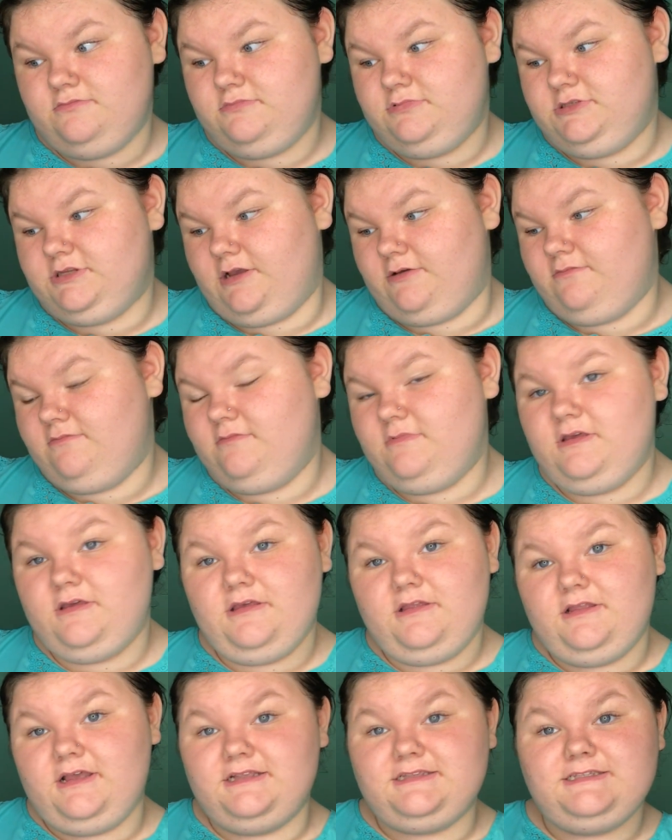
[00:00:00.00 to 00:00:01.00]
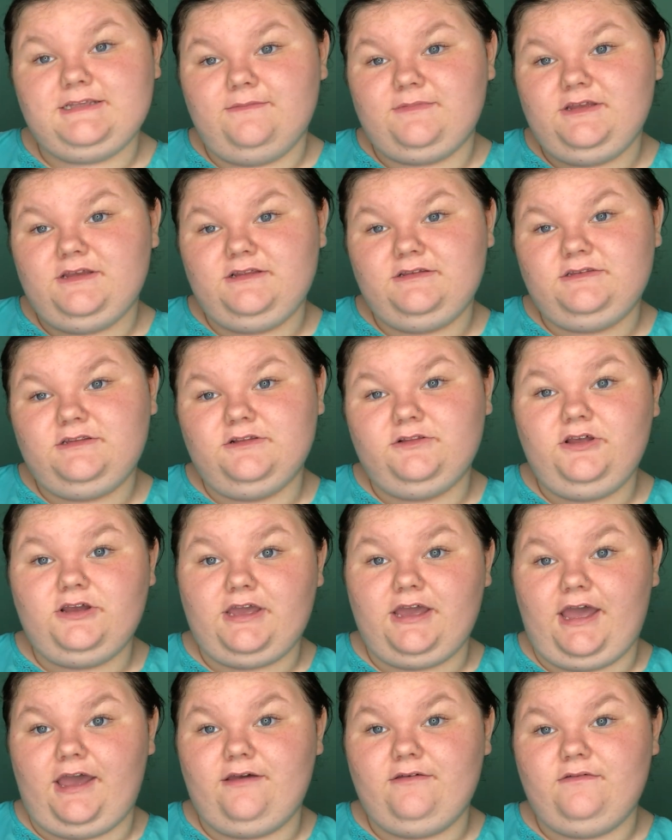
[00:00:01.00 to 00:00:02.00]
So That's something to look
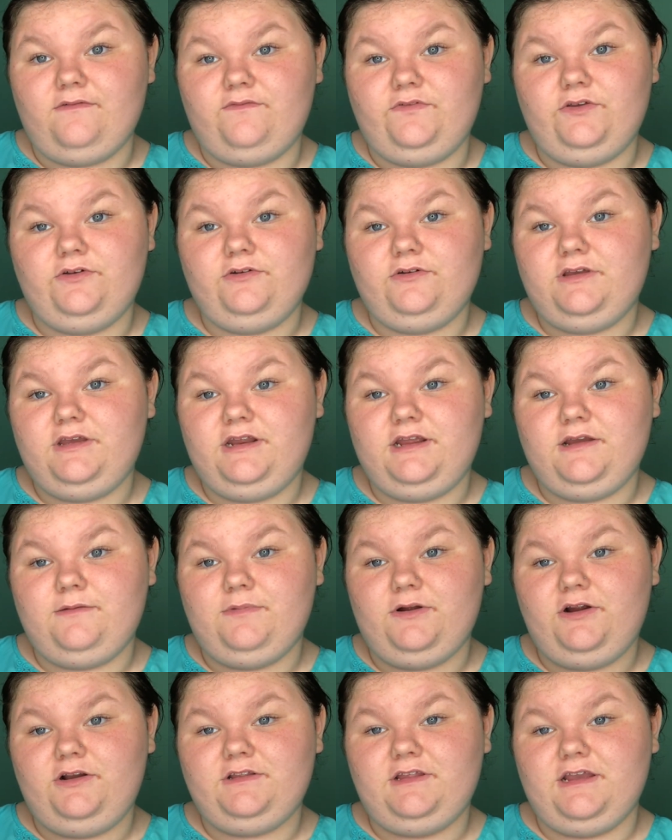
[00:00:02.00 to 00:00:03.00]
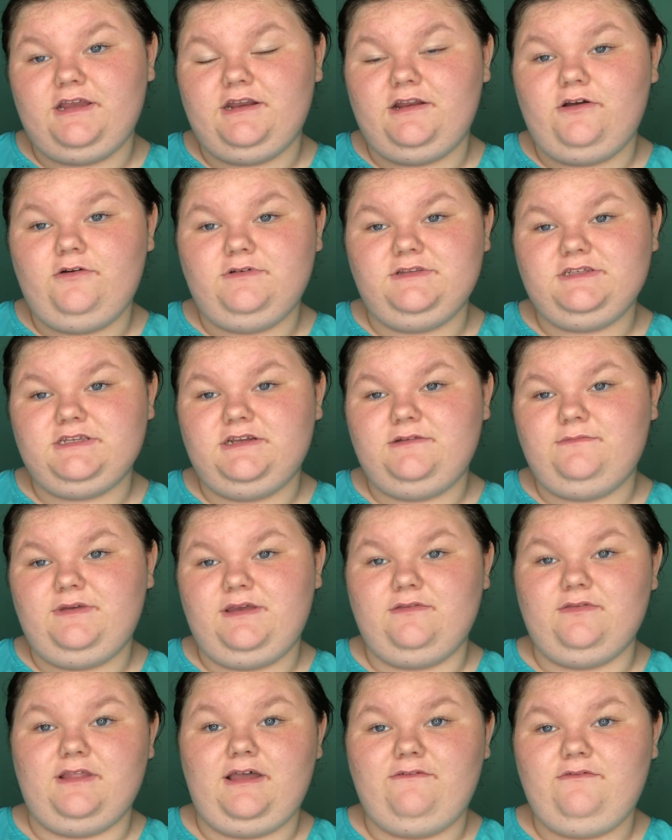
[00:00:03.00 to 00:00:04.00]
at. If you're getting a bird thinking, oh, it's going to be
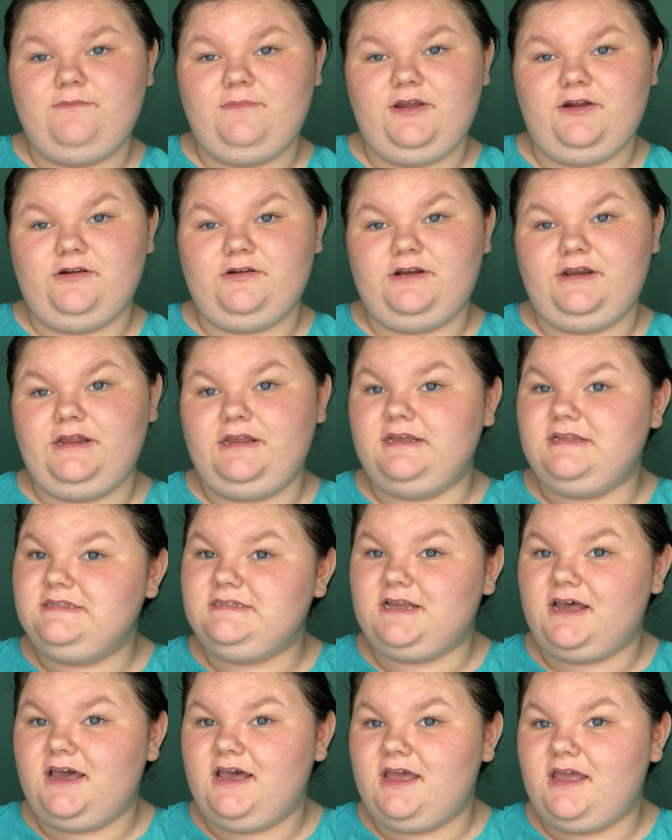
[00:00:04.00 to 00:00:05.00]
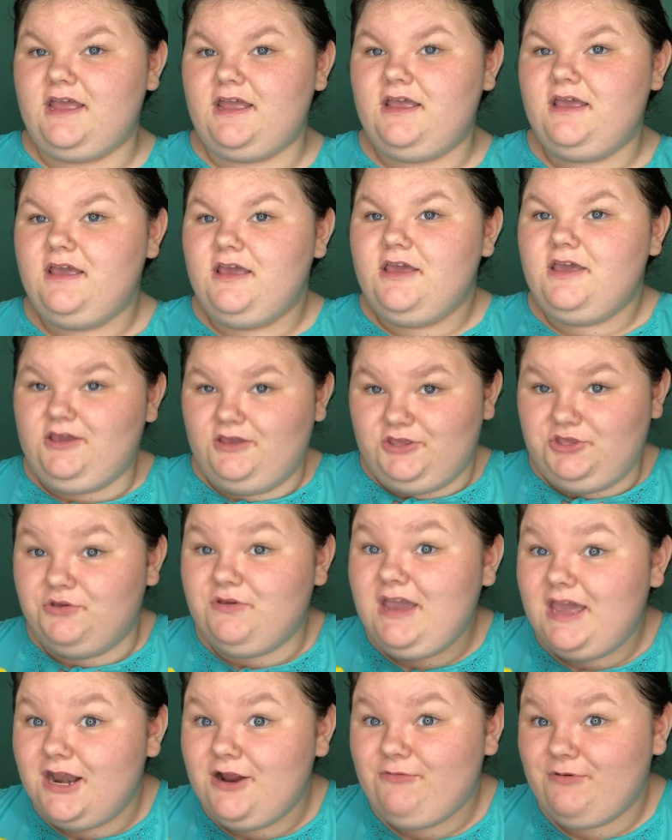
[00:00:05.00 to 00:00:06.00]
in love with me already, it's not. You
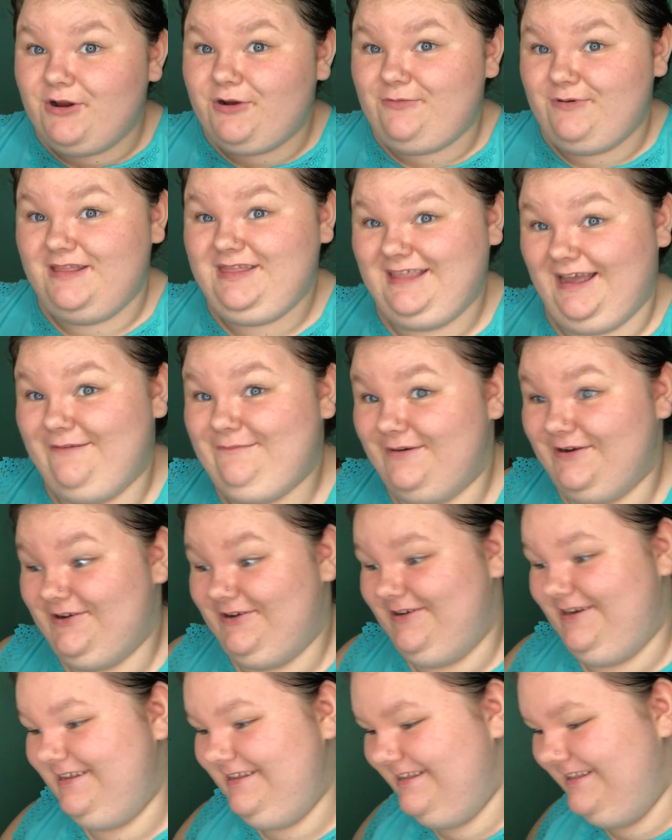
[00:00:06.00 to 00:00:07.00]
got to work with that bird.